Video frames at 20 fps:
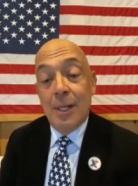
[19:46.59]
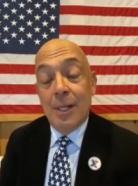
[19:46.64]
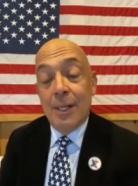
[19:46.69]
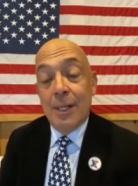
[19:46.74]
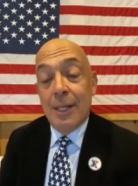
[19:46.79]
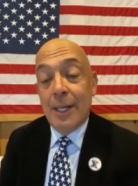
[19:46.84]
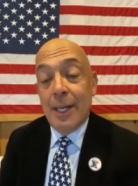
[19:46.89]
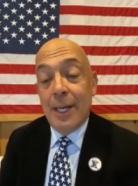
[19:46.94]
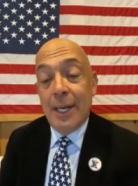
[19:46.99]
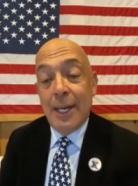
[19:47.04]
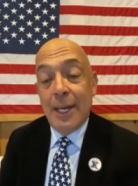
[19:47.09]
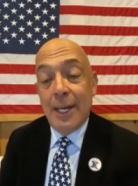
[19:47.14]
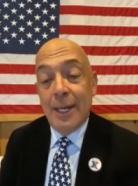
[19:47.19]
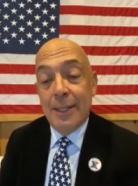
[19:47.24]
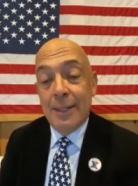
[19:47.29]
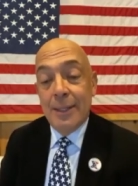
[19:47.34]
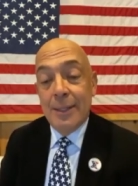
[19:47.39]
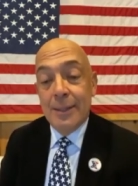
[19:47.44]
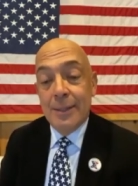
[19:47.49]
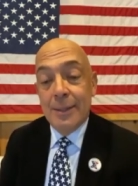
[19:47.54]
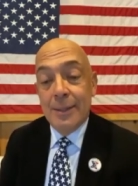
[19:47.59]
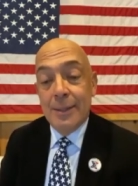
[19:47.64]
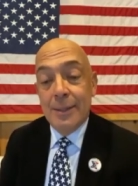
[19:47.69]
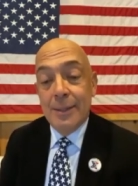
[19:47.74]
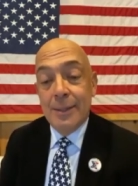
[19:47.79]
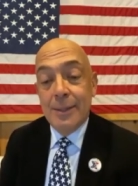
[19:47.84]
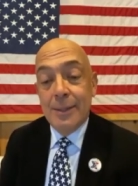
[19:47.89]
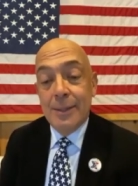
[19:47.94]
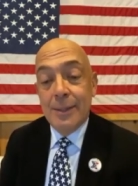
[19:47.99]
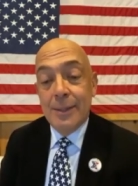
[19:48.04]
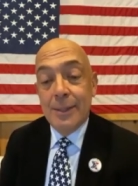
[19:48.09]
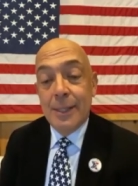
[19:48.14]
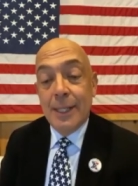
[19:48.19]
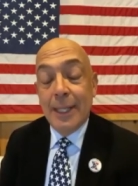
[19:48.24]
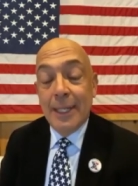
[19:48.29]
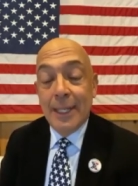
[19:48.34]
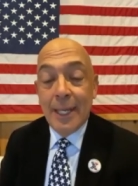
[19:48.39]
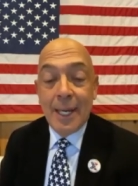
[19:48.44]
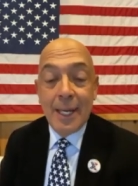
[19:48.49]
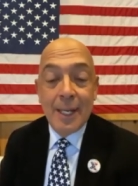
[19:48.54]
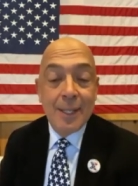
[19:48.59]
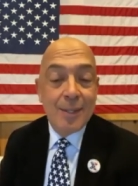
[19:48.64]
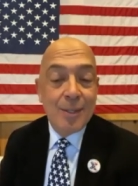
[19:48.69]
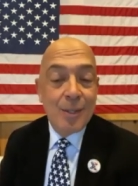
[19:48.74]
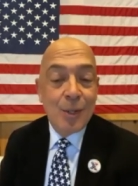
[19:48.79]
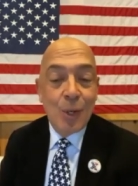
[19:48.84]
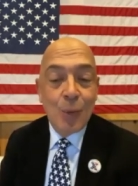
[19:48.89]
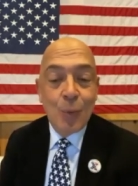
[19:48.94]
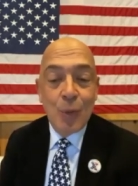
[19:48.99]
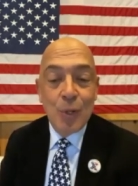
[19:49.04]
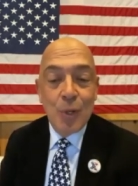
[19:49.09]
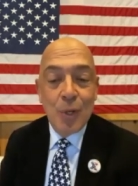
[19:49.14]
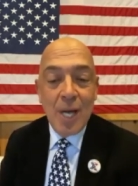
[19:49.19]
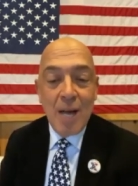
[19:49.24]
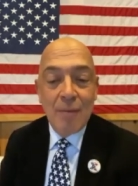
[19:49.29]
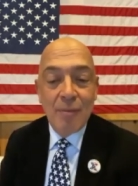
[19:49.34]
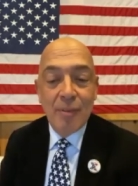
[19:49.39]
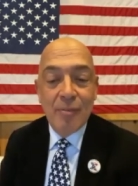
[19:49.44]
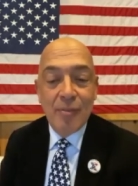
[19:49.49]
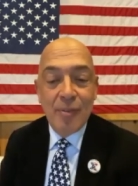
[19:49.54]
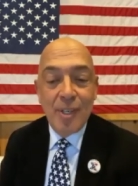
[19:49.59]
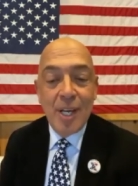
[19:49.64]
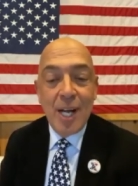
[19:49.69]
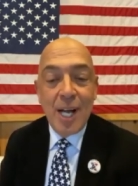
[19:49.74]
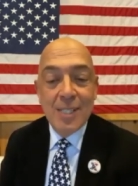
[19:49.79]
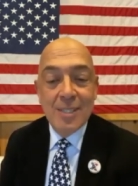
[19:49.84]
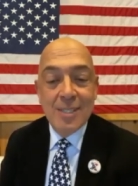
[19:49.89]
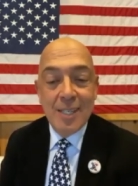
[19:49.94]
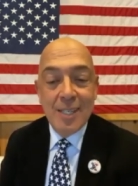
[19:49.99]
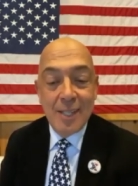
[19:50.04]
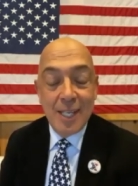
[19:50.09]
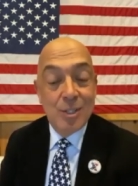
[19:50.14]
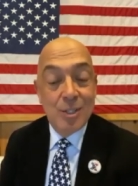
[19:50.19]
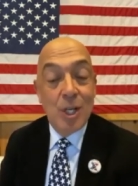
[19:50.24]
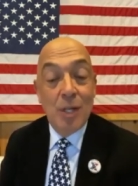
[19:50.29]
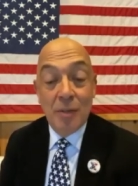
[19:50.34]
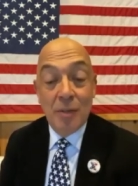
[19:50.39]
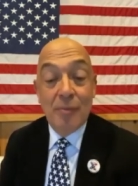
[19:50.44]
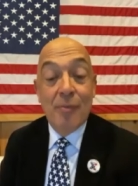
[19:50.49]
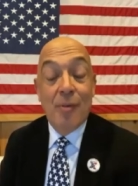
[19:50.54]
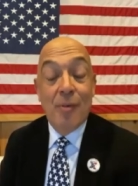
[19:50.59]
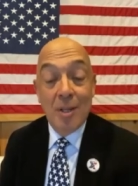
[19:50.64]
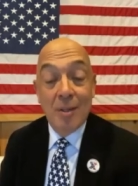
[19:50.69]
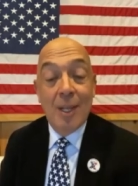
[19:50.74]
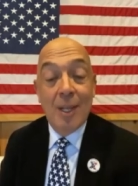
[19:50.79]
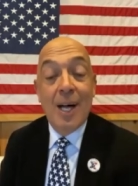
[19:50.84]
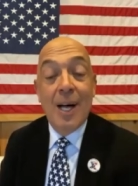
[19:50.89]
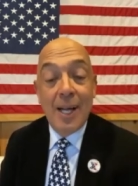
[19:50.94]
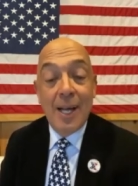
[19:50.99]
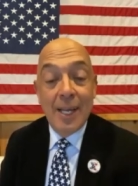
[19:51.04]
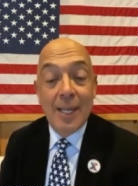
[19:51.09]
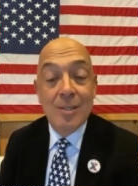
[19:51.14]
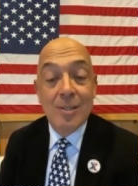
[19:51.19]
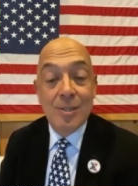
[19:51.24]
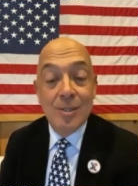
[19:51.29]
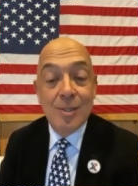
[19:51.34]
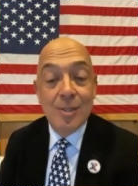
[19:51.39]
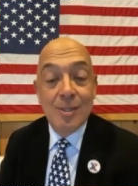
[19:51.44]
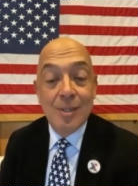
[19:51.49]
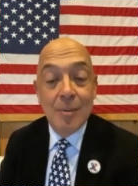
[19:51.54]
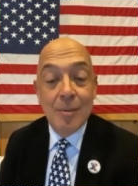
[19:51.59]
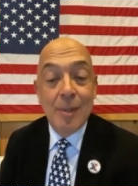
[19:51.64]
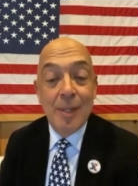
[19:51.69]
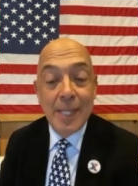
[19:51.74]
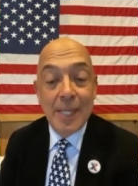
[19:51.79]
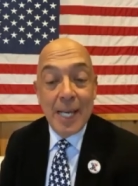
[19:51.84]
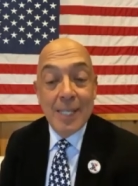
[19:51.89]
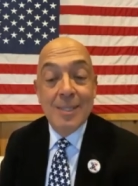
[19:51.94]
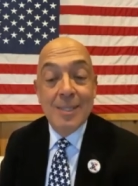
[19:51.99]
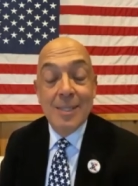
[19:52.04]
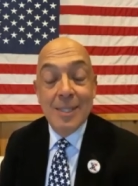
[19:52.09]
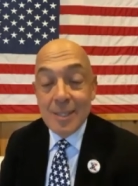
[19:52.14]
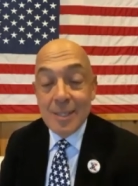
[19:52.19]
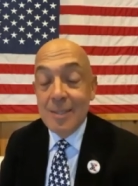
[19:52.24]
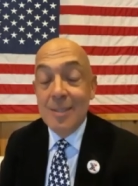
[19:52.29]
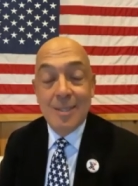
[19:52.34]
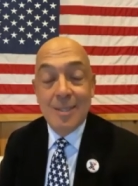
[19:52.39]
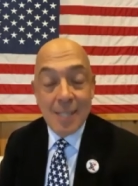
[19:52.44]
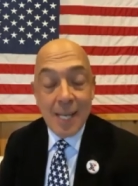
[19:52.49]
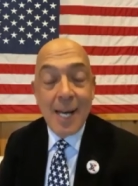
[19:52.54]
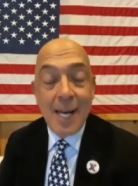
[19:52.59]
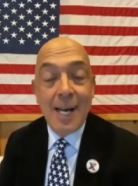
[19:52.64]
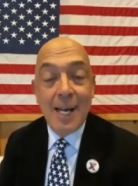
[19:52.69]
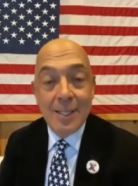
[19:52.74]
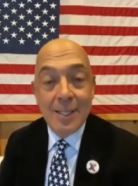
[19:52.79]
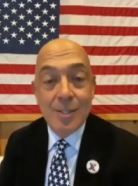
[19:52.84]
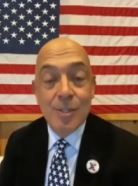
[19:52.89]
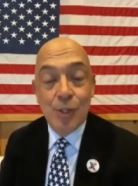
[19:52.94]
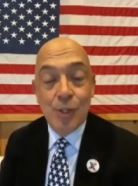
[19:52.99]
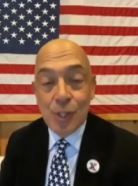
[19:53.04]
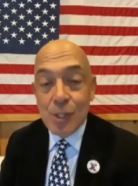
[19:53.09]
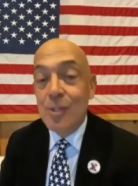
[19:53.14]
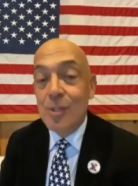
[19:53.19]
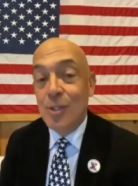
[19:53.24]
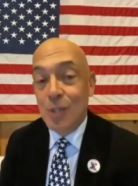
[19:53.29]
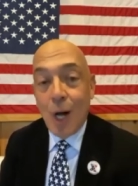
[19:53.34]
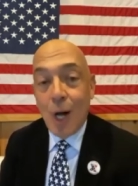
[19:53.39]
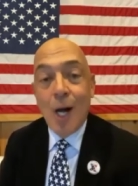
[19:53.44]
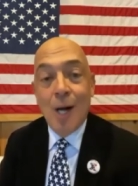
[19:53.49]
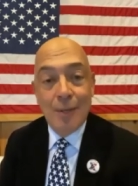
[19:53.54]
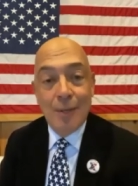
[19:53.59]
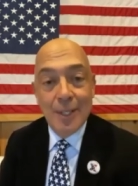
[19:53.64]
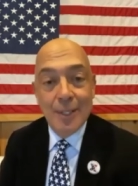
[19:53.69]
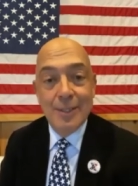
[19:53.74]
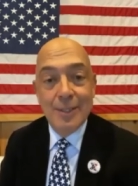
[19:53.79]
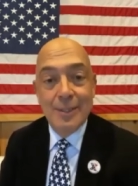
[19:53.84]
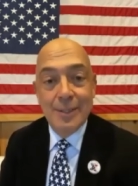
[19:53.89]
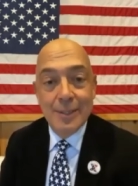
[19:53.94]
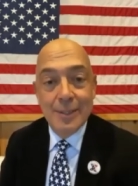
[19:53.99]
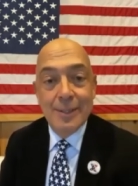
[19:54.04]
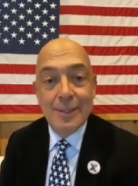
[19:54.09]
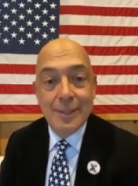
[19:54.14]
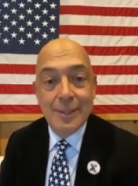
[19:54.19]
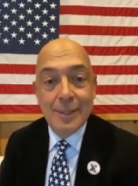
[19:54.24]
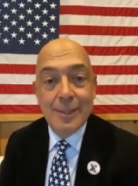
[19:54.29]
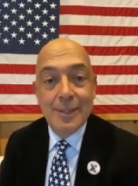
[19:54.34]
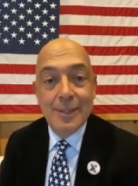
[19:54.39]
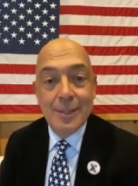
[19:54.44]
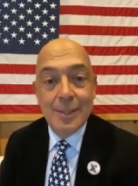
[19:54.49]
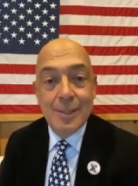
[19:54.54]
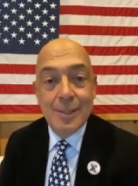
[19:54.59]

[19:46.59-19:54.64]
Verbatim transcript: And again, you know, when you have a fiance that's on the front lines, I mean, that's inside. She saw it. Yeah.